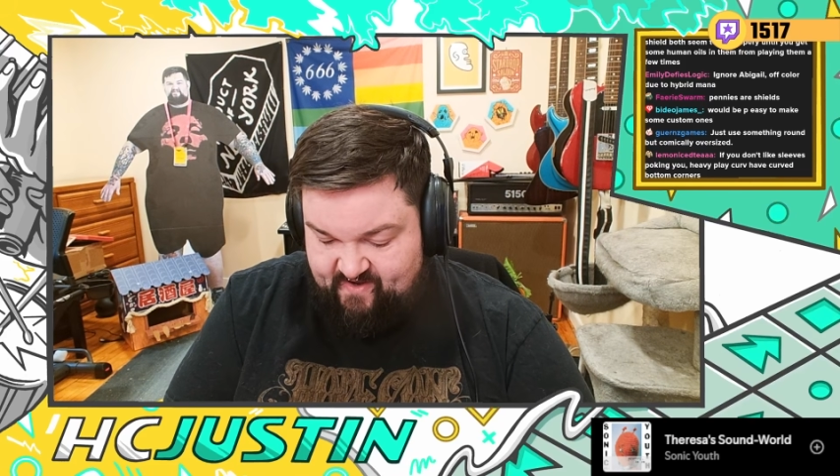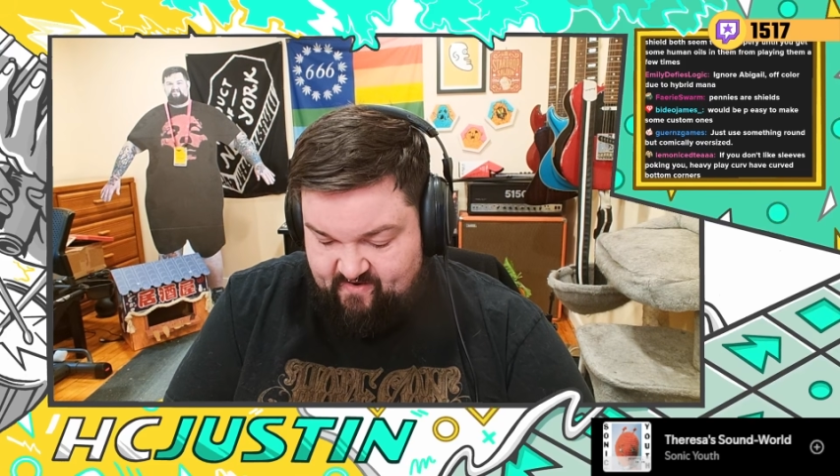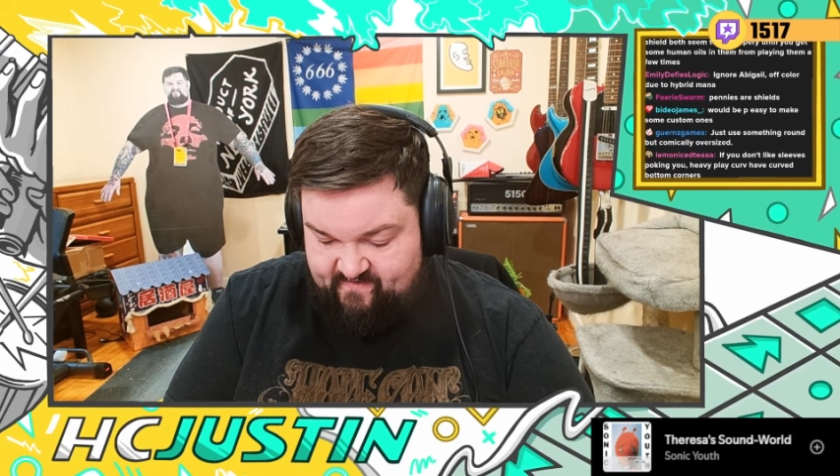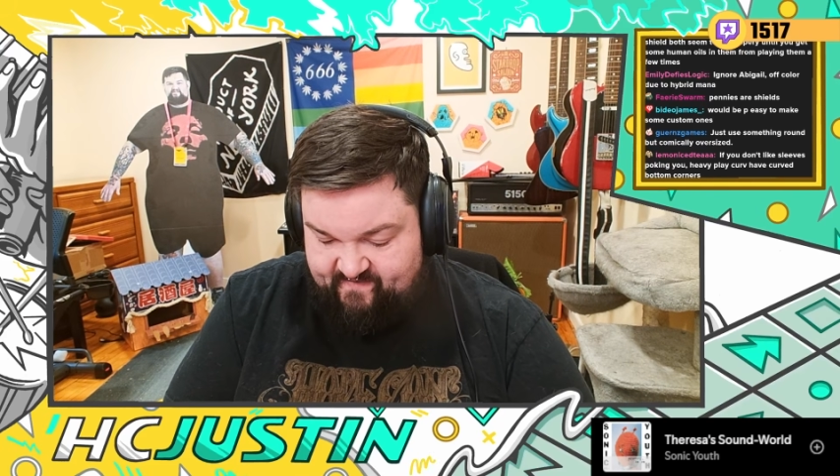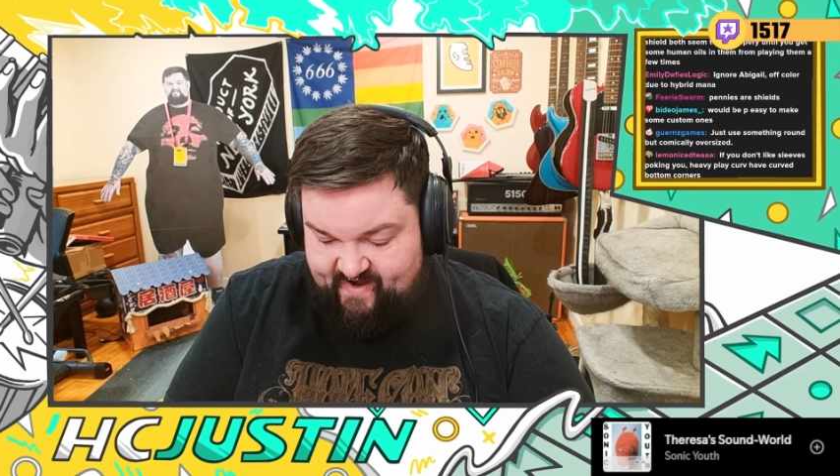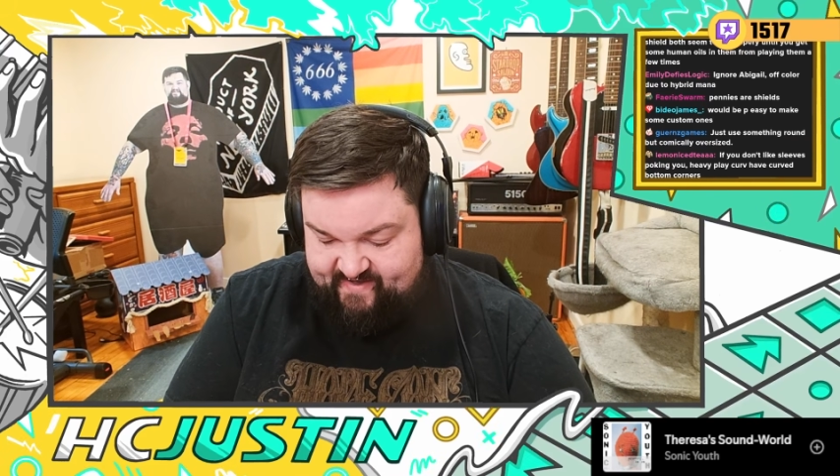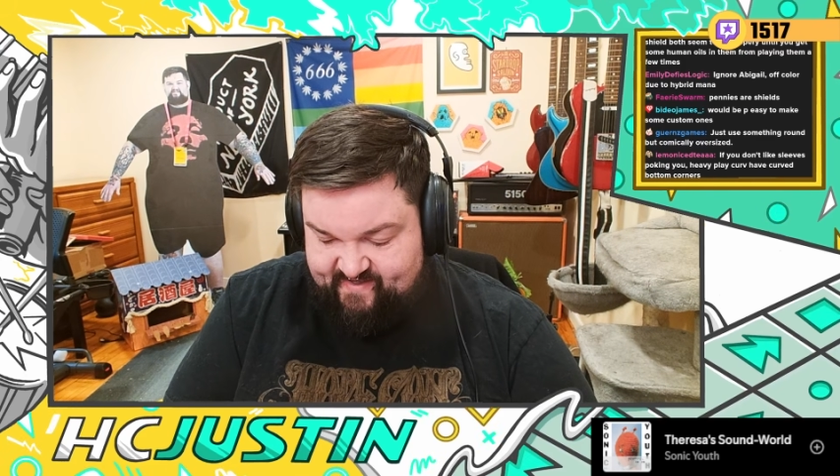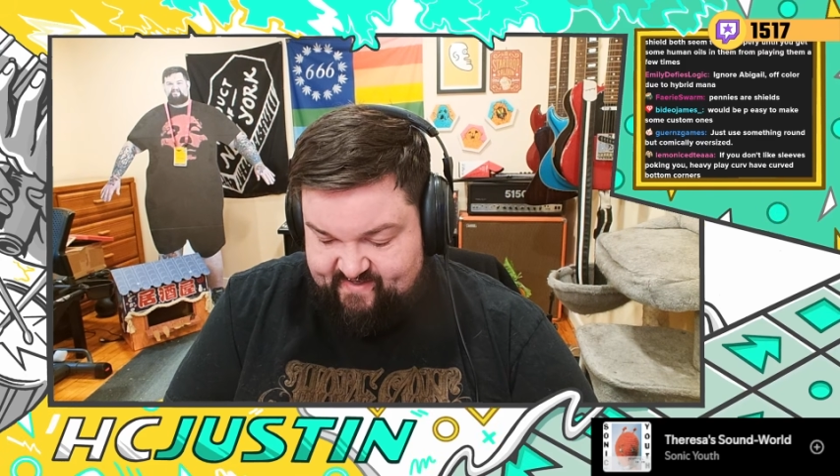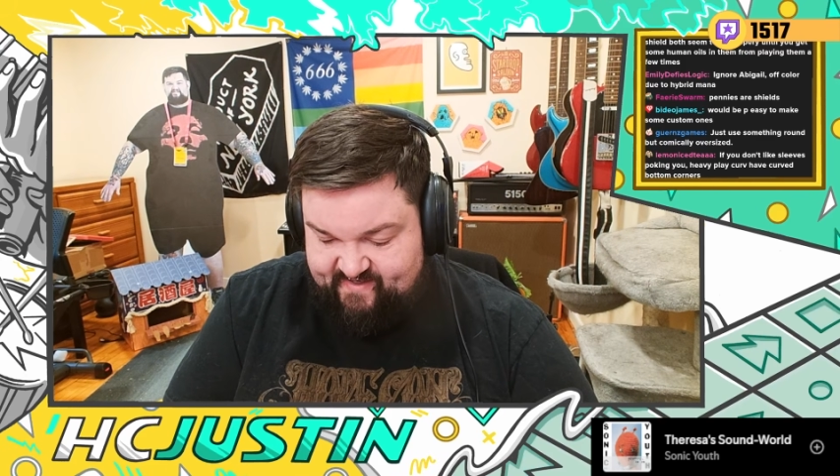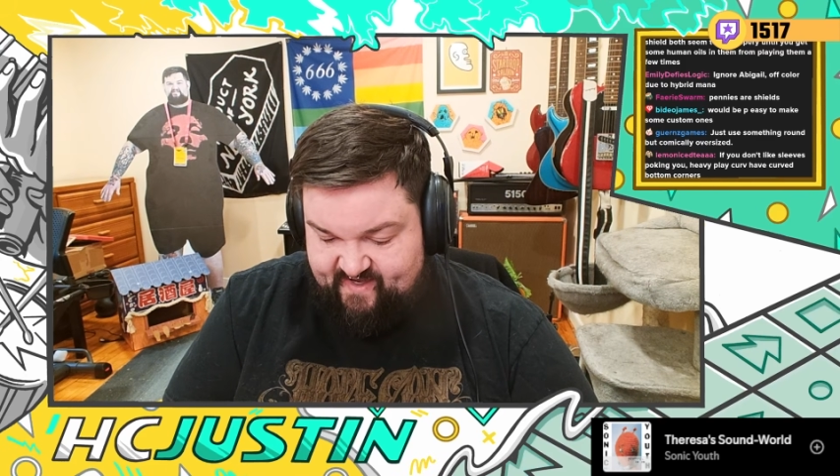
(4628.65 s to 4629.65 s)
artifact
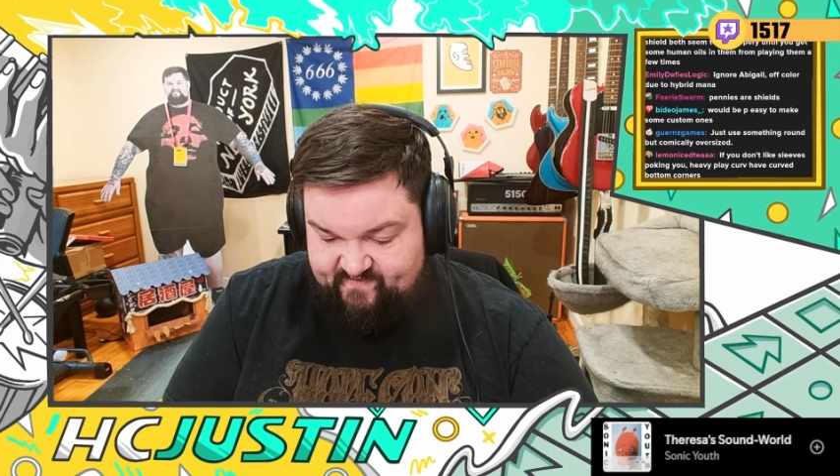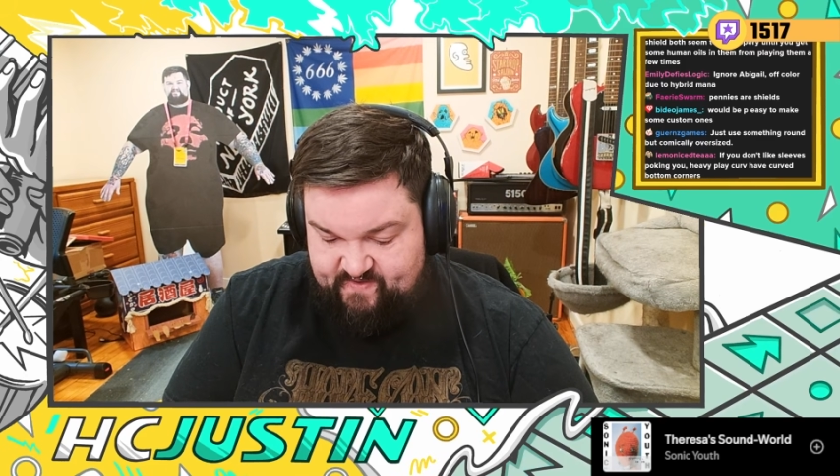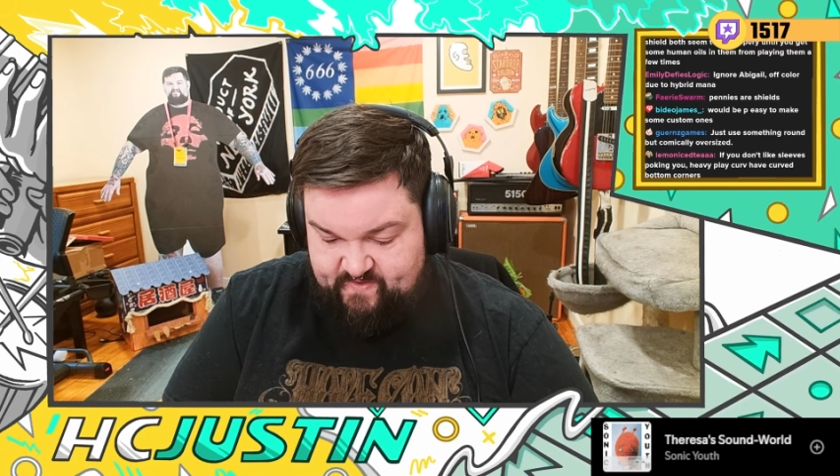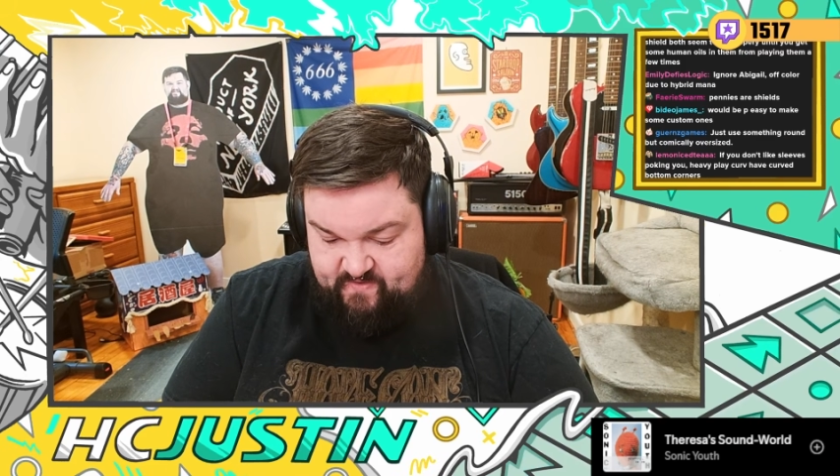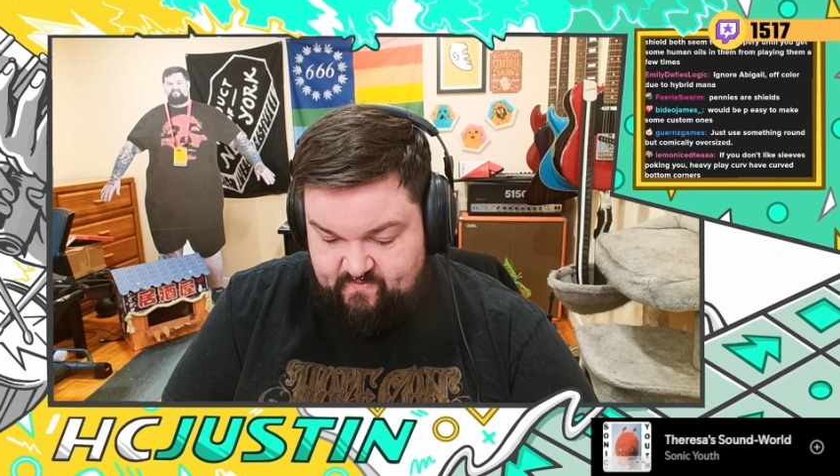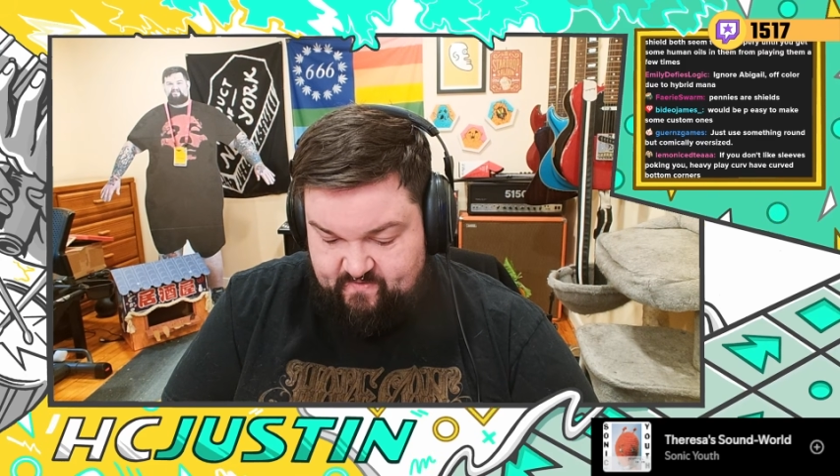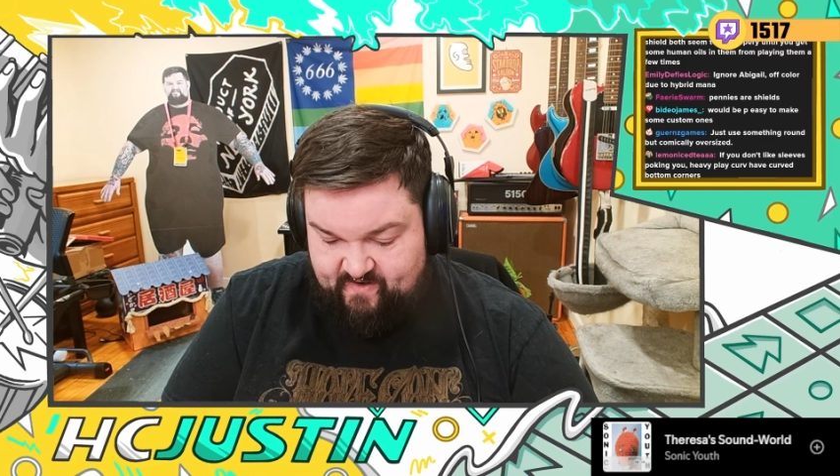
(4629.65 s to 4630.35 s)
that just gives you 2